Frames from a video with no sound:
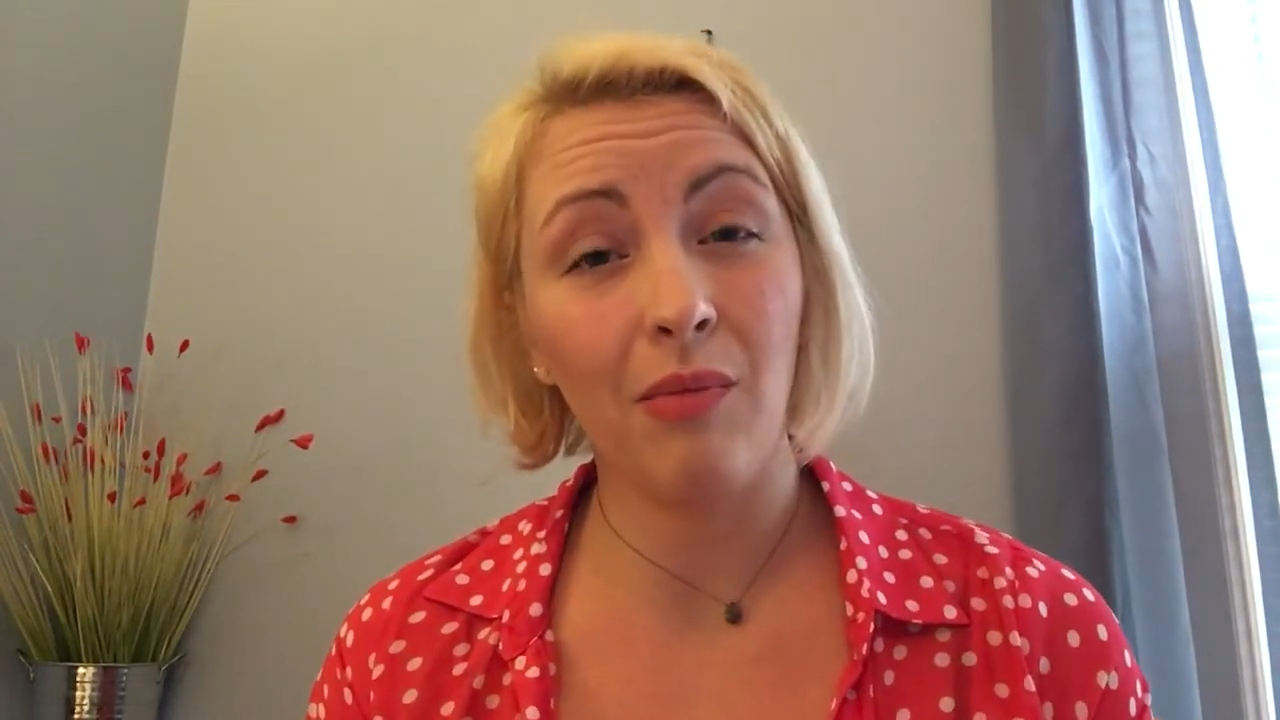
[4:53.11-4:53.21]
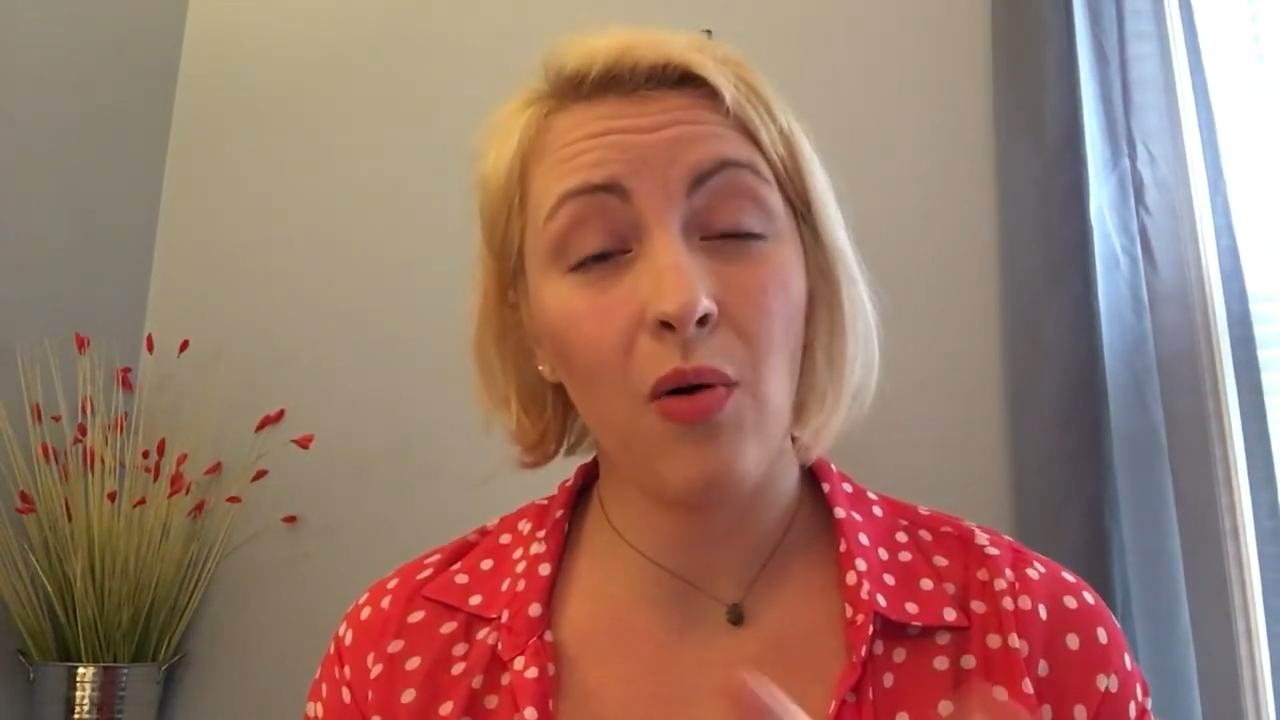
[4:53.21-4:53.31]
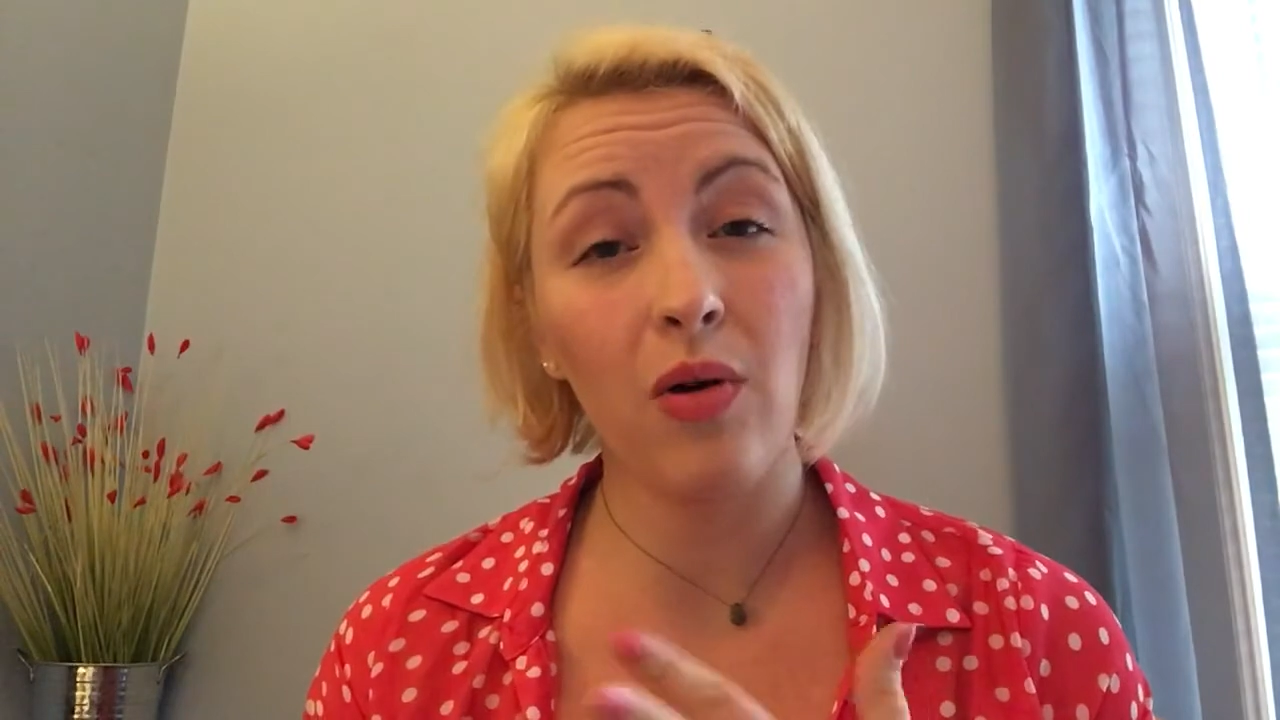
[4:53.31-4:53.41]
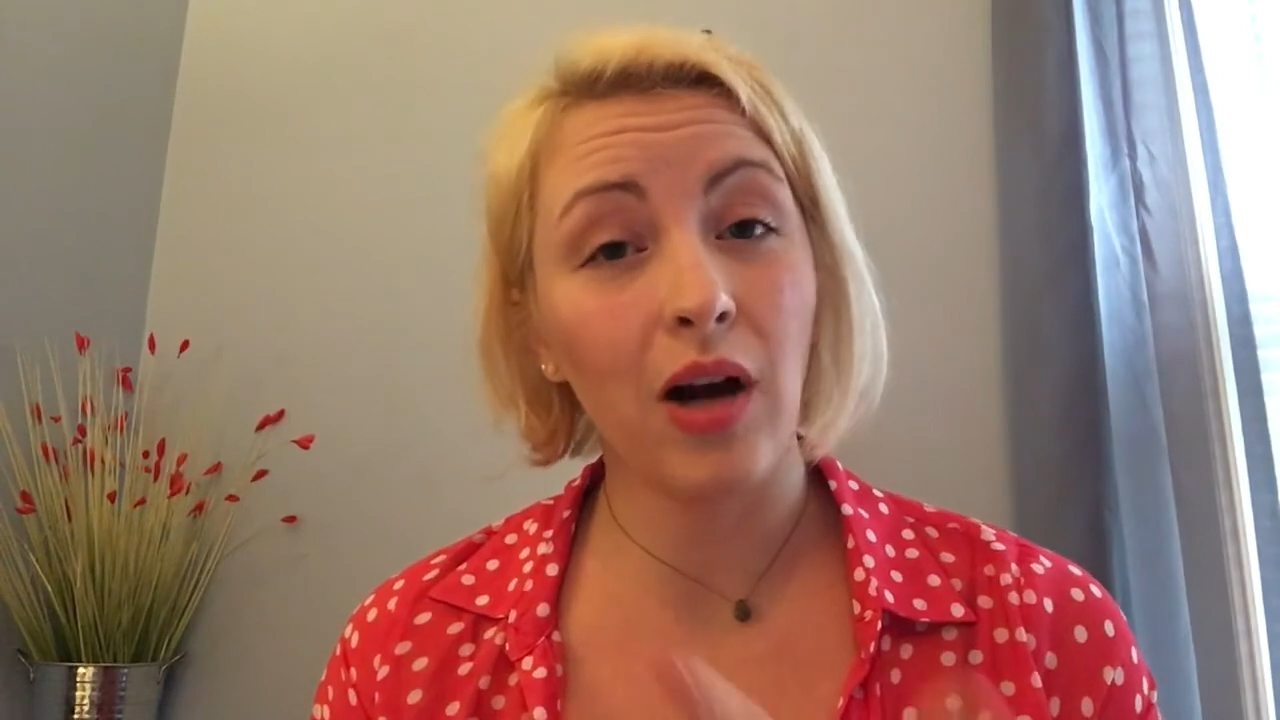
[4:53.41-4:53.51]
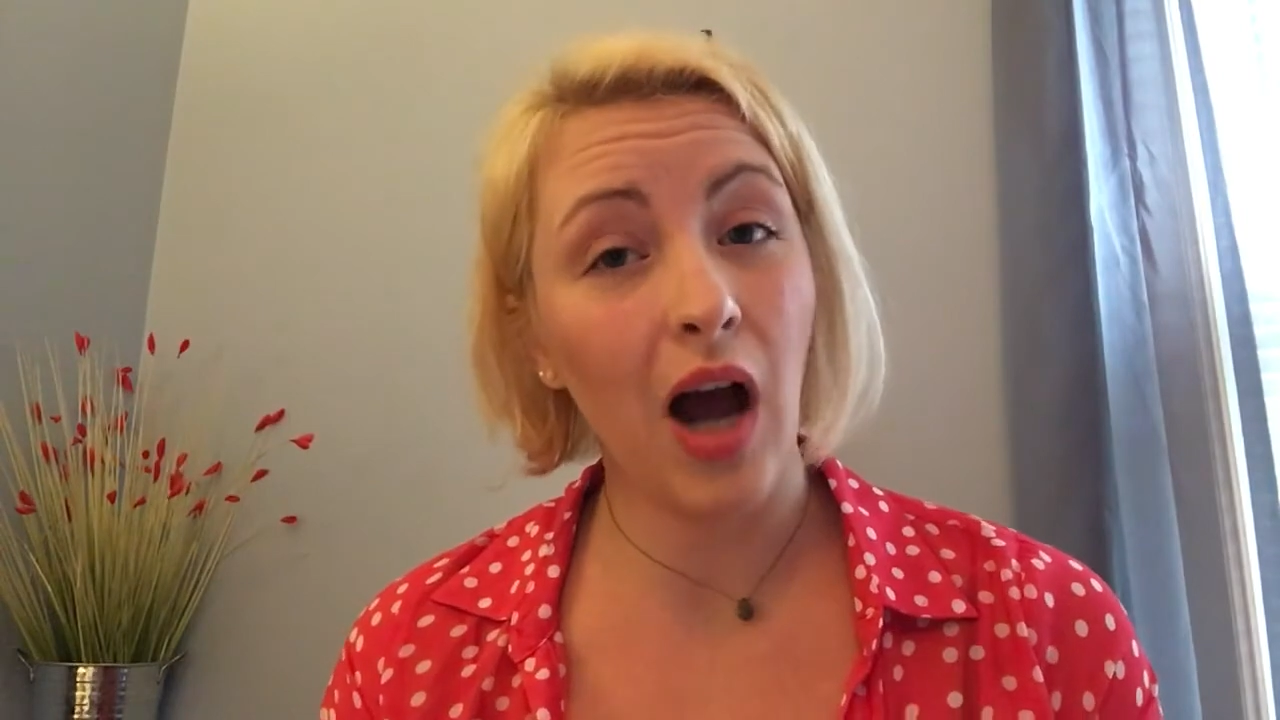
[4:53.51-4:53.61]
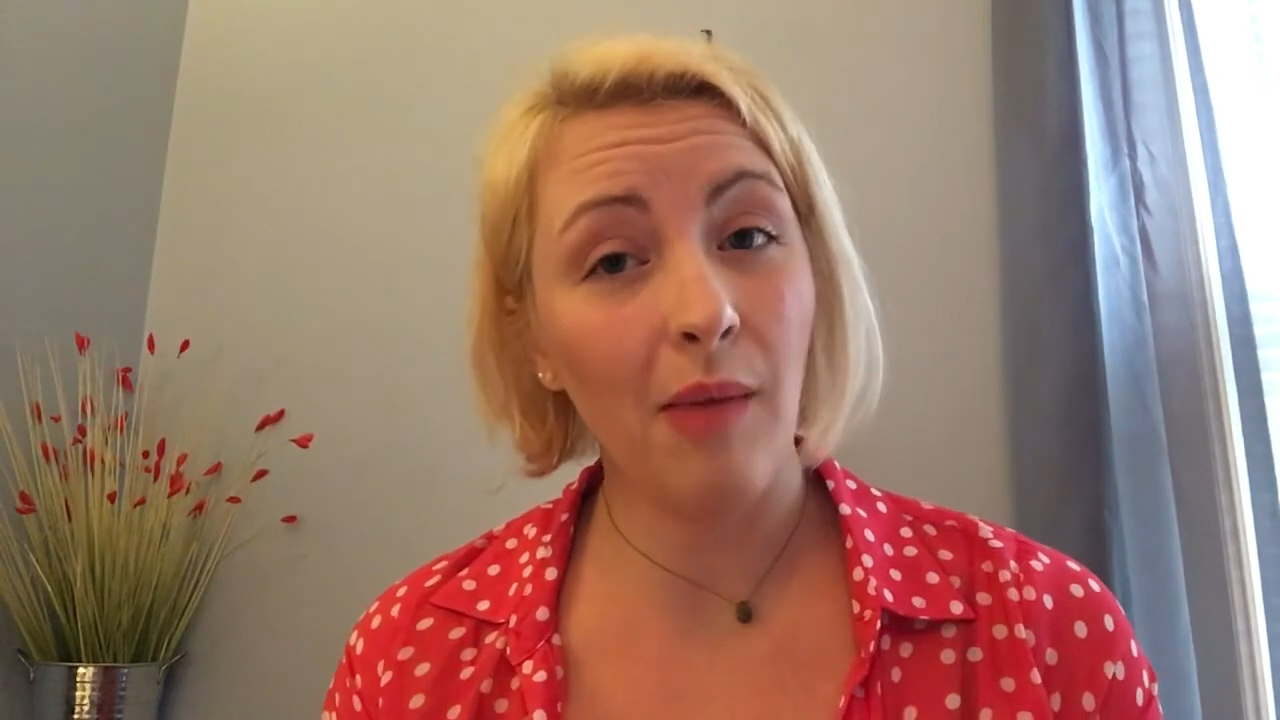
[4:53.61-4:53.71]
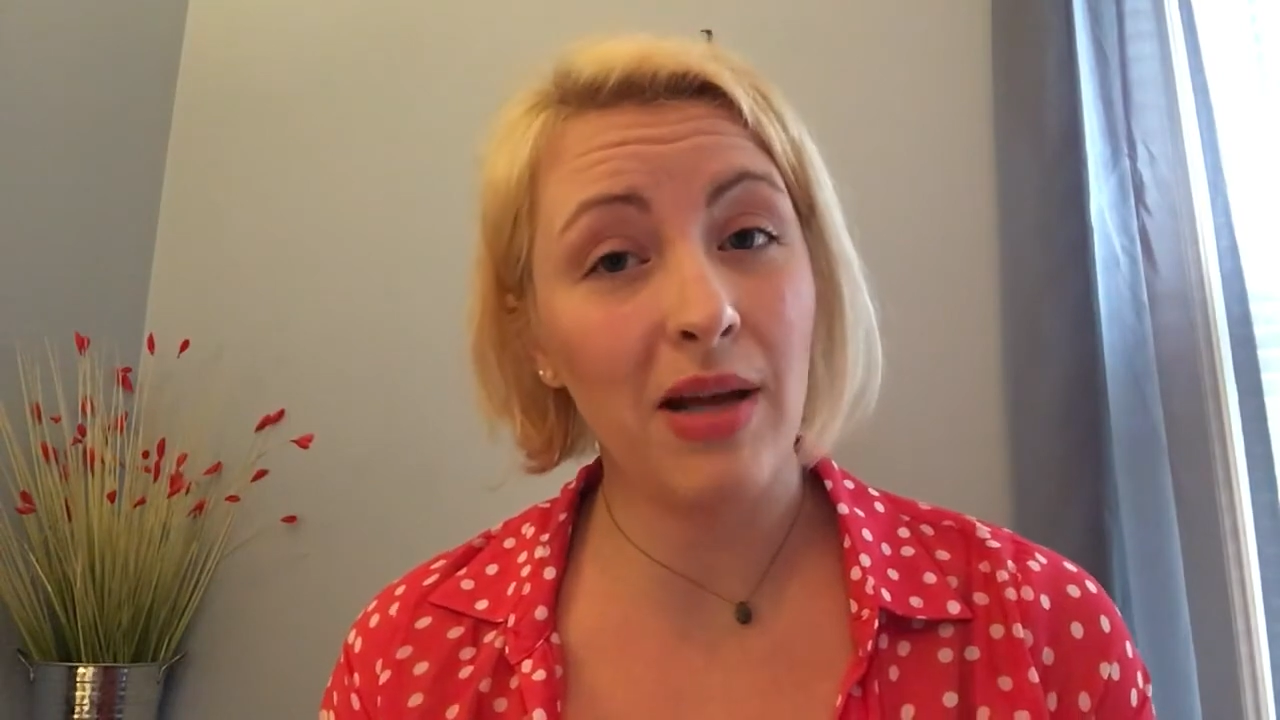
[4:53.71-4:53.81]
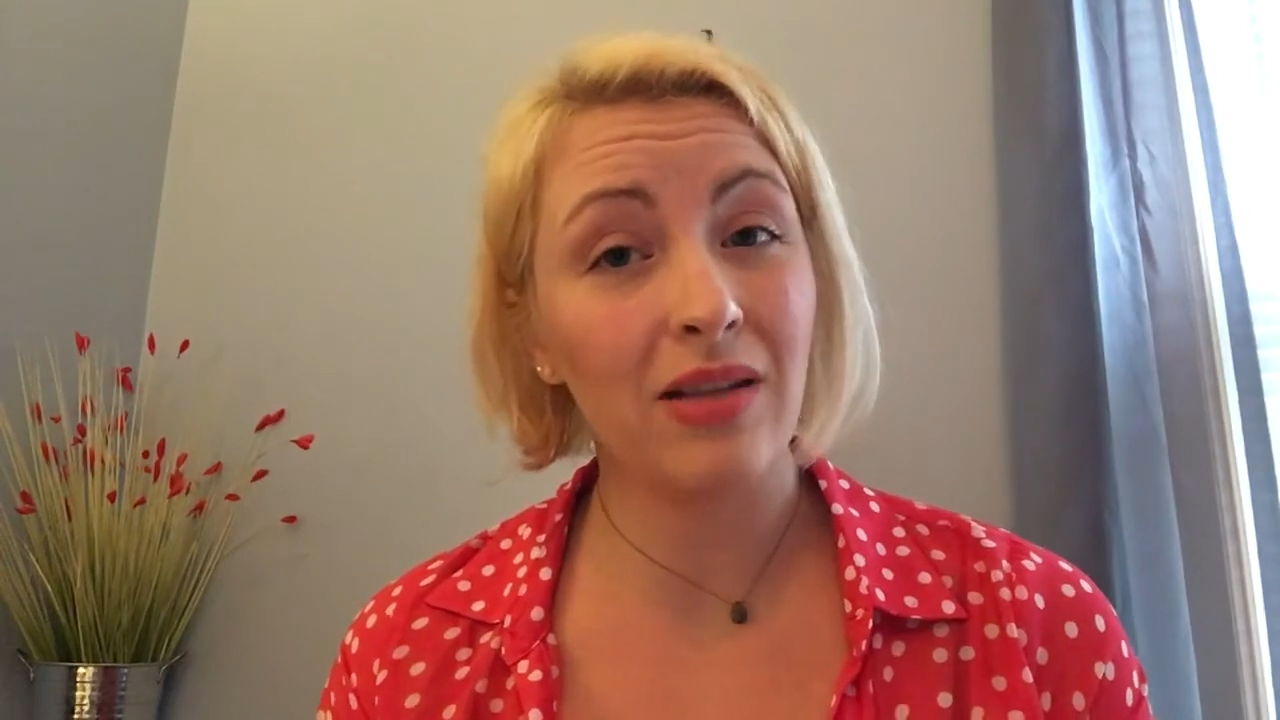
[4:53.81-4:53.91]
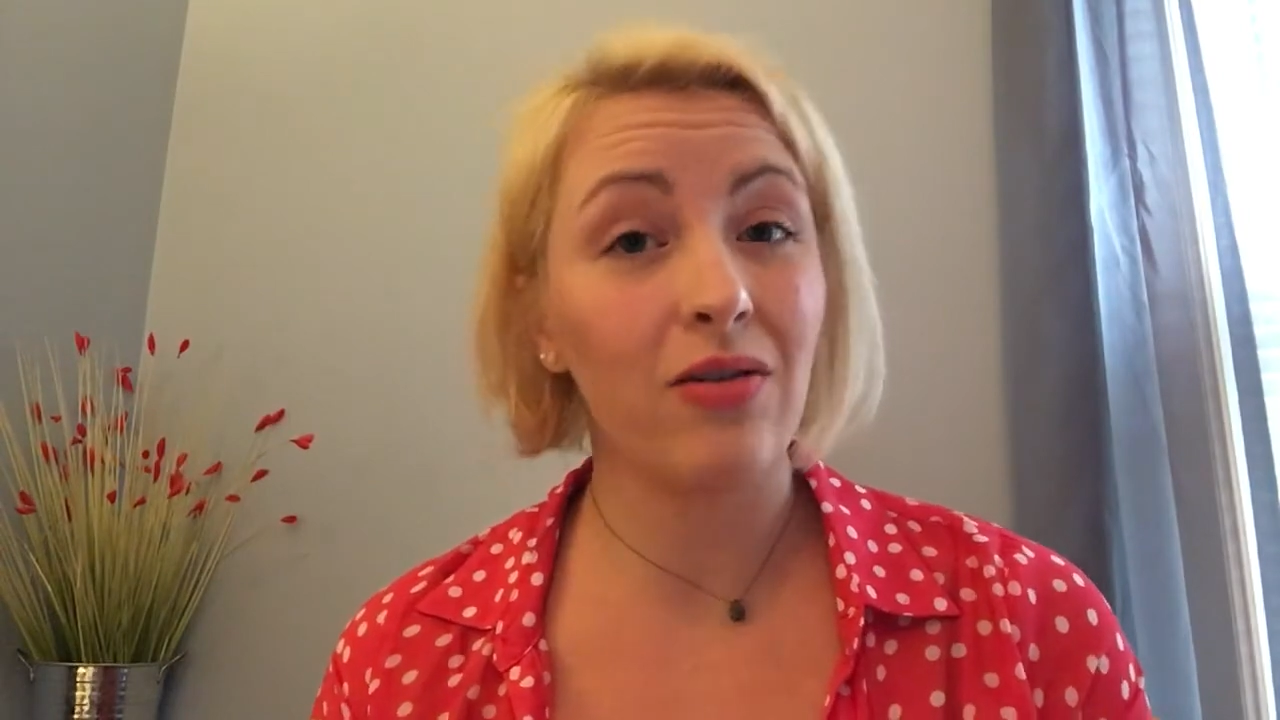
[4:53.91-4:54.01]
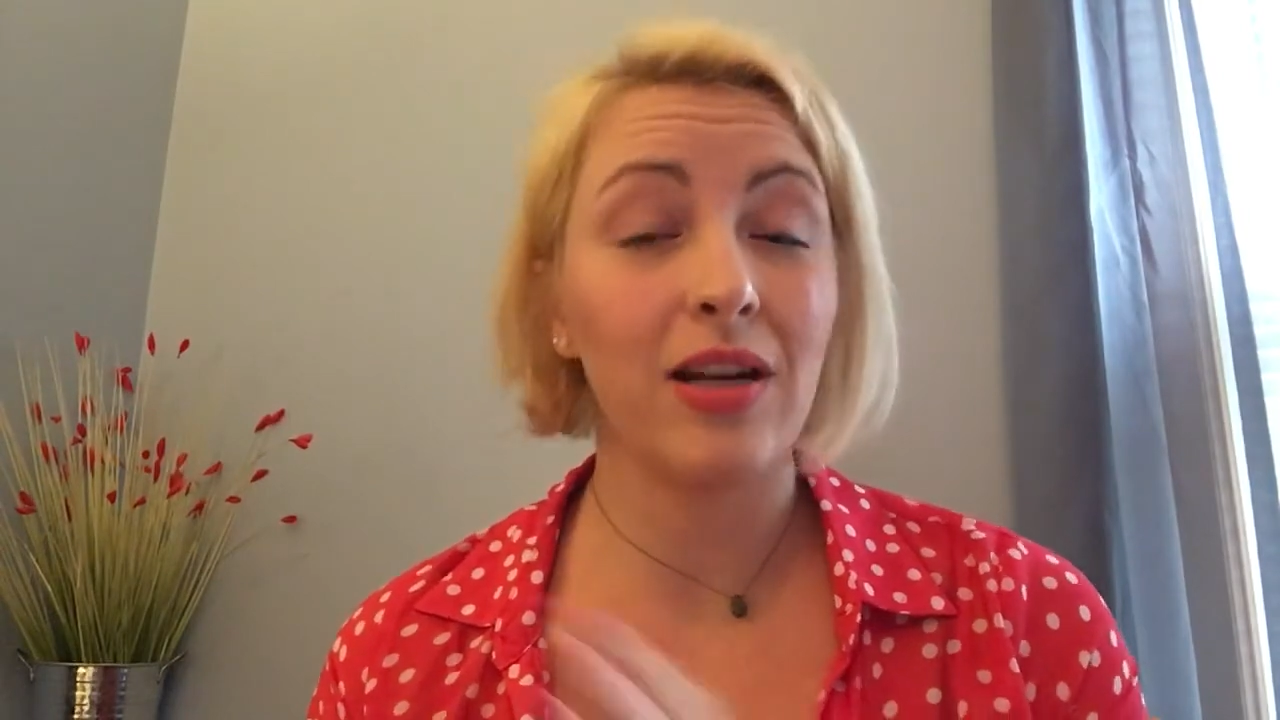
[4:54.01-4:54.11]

or comments